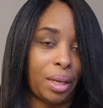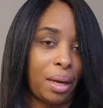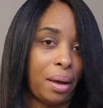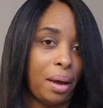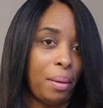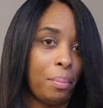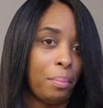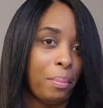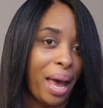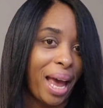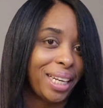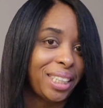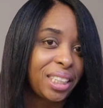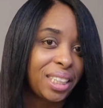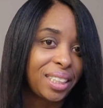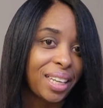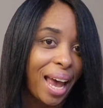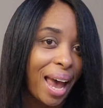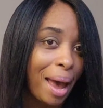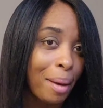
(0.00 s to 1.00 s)
a magic
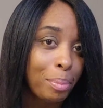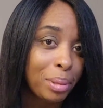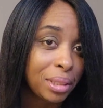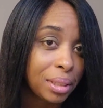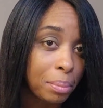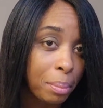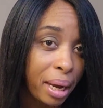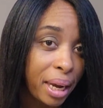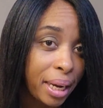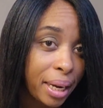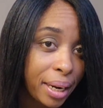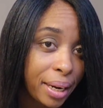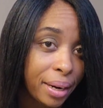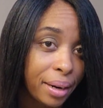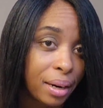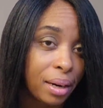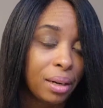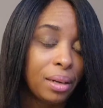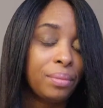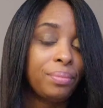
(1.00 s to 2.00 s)
to happen to my
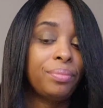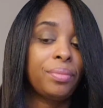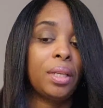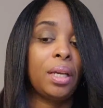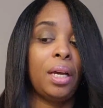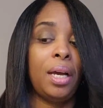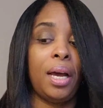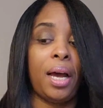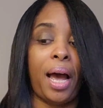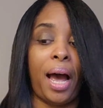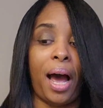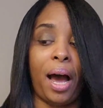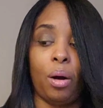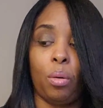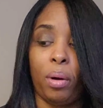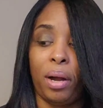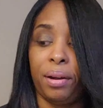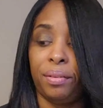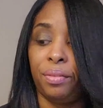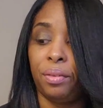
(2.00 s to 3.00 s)
hair.
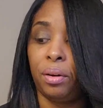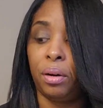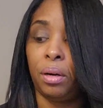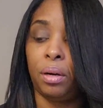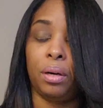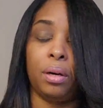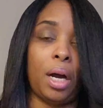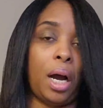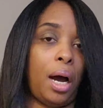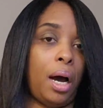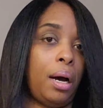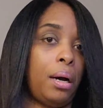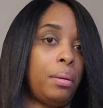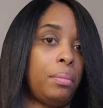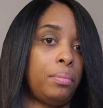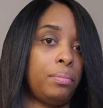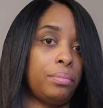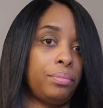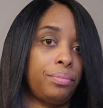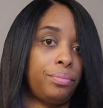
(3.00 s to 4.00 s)
However,
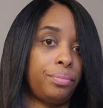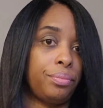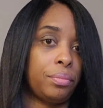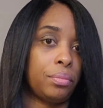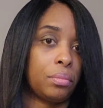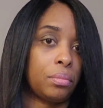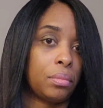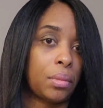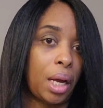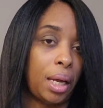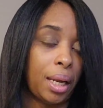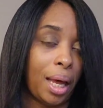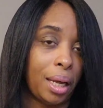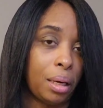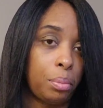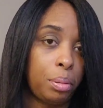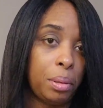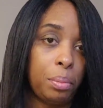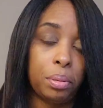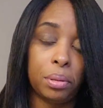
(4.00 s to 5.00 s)
a lot
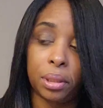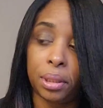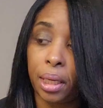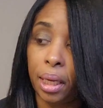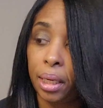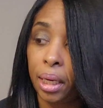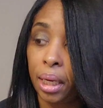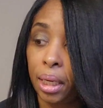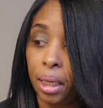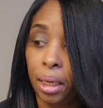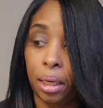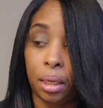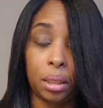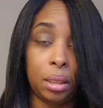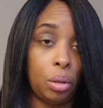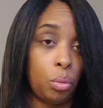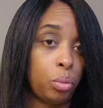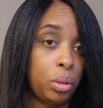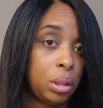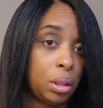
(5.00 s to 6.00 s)
of people say they get
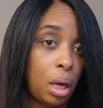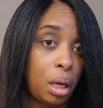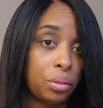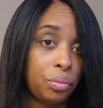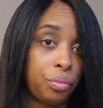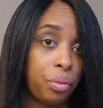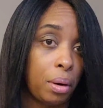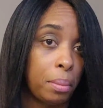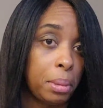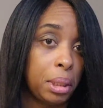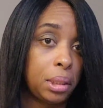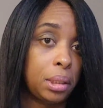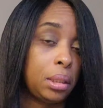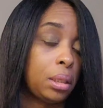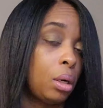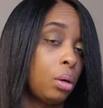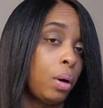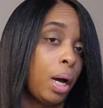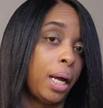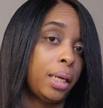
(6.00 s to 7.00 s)
good results from it.
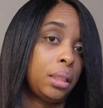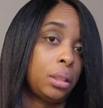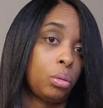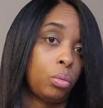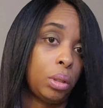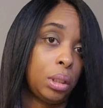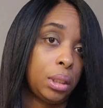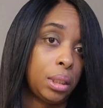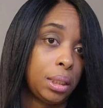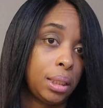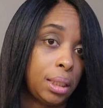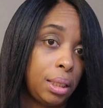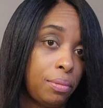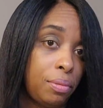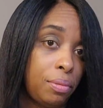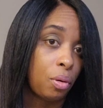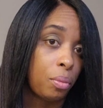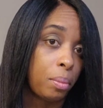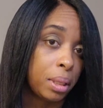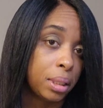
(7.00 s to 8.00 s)
So I just wanted to see
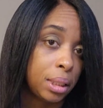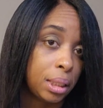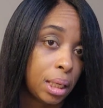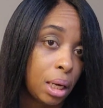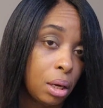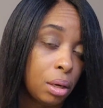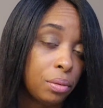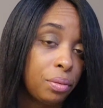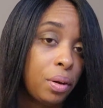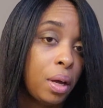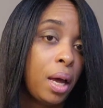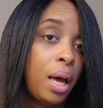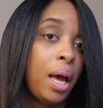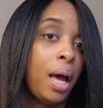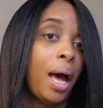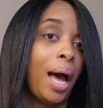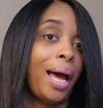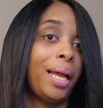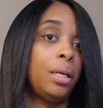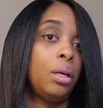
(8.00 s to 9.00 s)
myself.
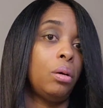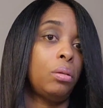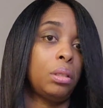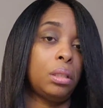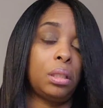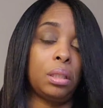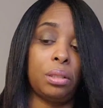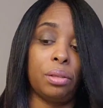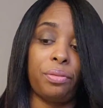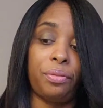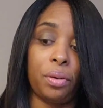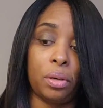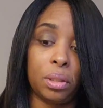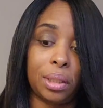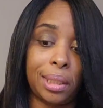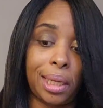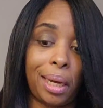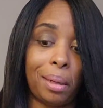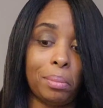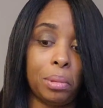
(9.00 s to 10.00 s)
I know this is the
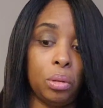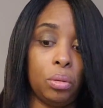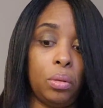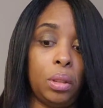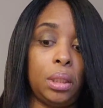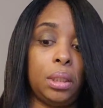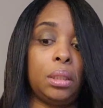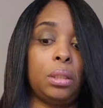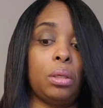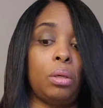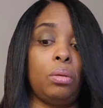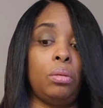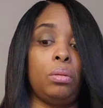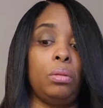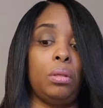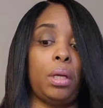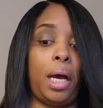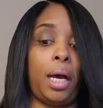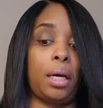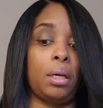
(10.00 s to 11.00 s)
first time doing it, so
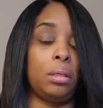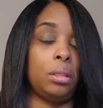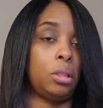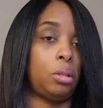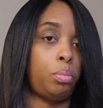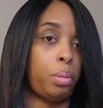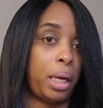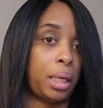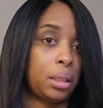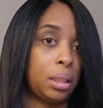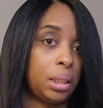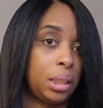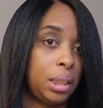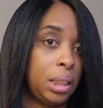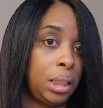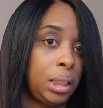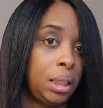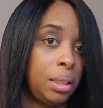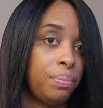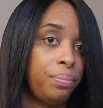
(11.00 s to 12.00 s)
you're not going to expect to
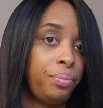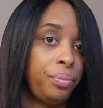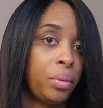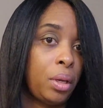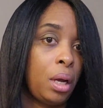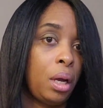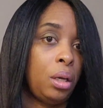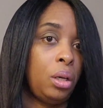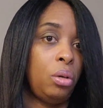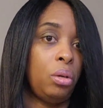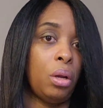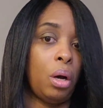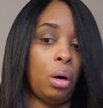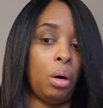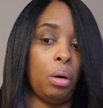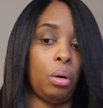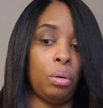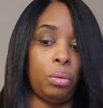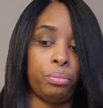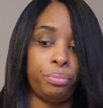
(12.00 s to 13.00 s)
see, you
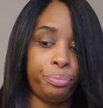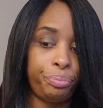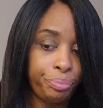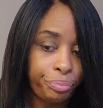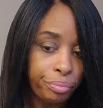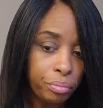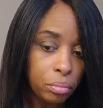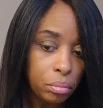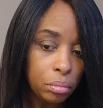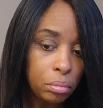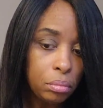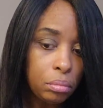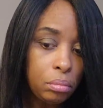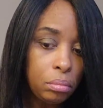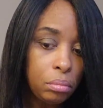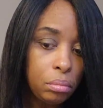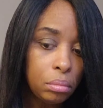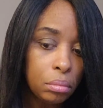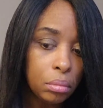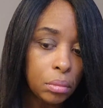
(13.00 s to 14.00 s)
know,
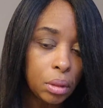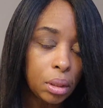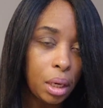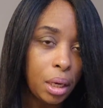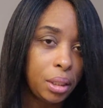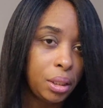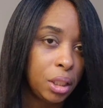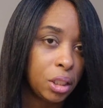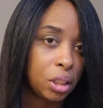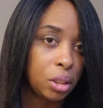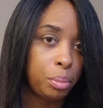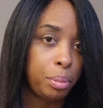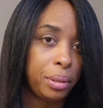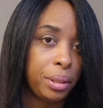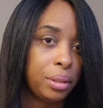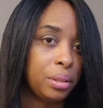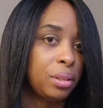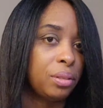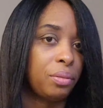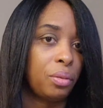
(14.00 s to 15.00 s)
a
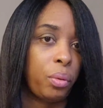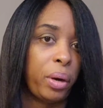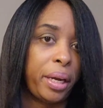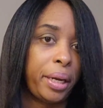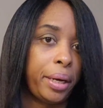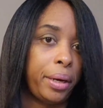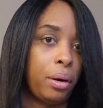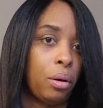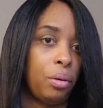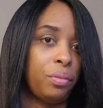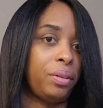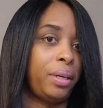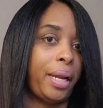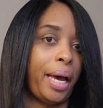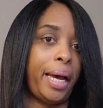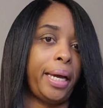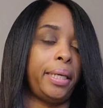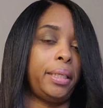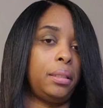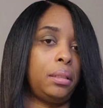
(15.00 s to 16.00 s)
disappearance of gray hair
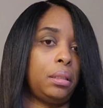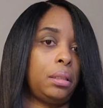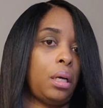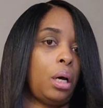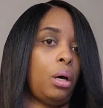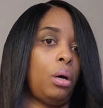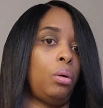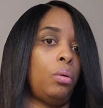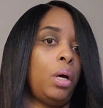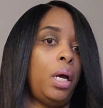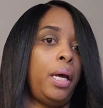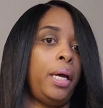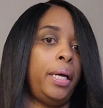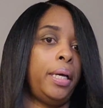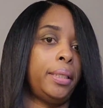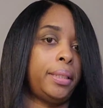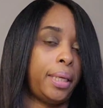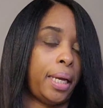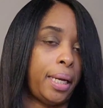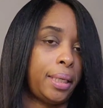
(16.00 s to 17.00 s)
overnight. So
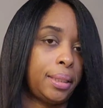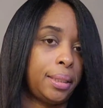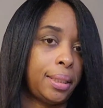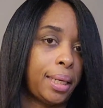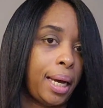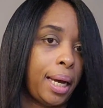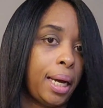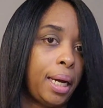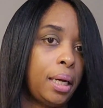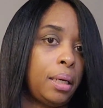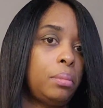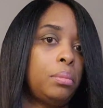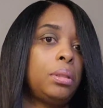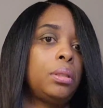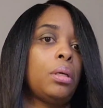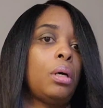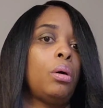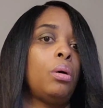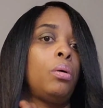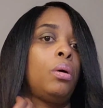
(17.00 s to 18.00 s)
it takes time.
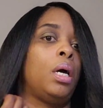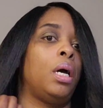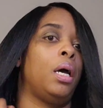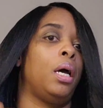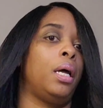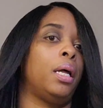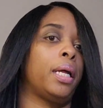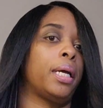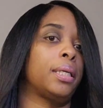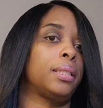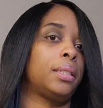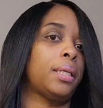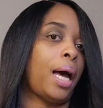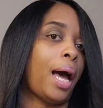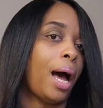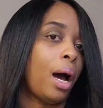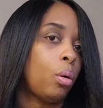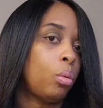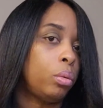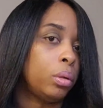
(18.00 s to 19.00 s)
So like I said,
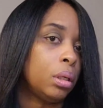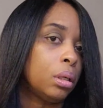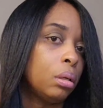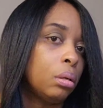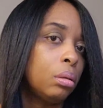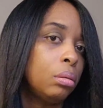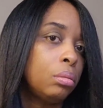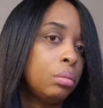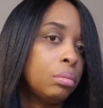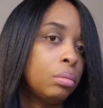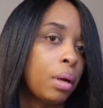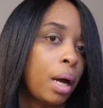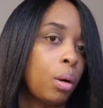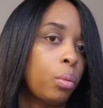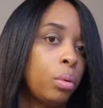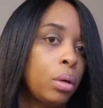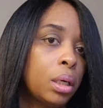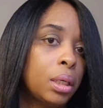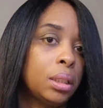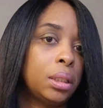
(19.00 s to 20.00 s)
I
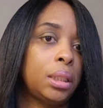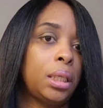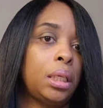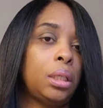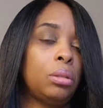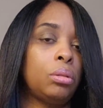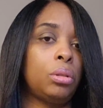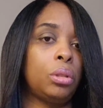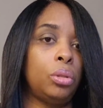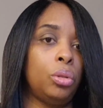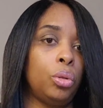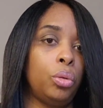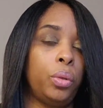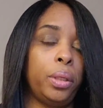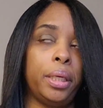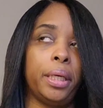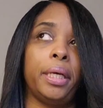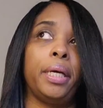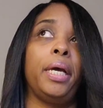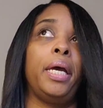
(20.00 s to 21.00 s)
will continue to do
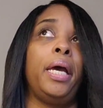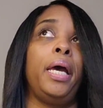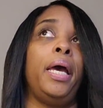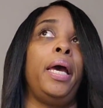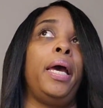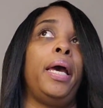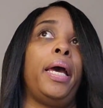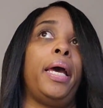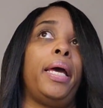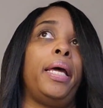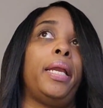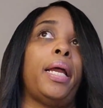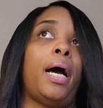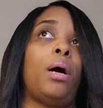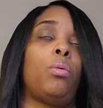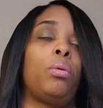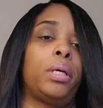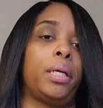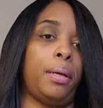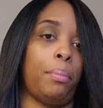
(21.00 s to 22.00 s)
it, and I
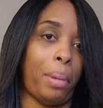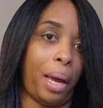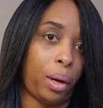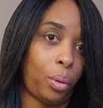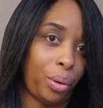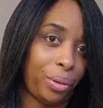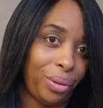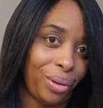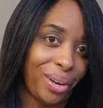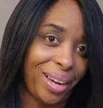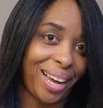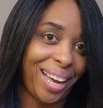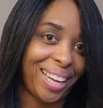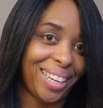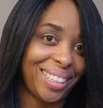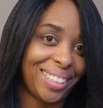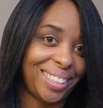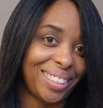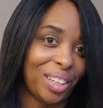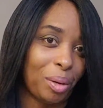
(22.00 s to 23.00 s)
will get back with you
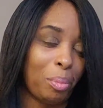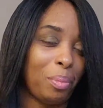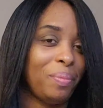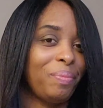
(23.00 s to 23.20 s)
guys. So